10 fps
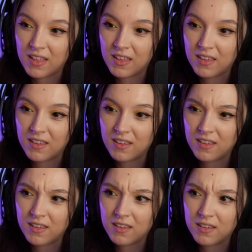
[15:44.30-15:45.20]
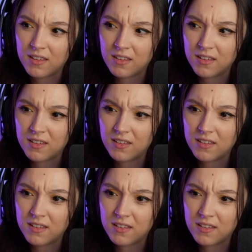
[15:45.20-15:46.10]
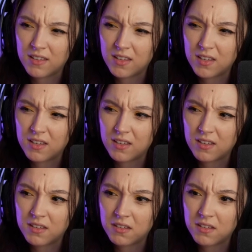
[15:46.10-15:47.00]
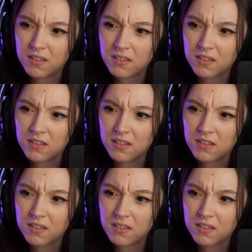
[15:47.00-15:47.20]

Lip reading: (silence)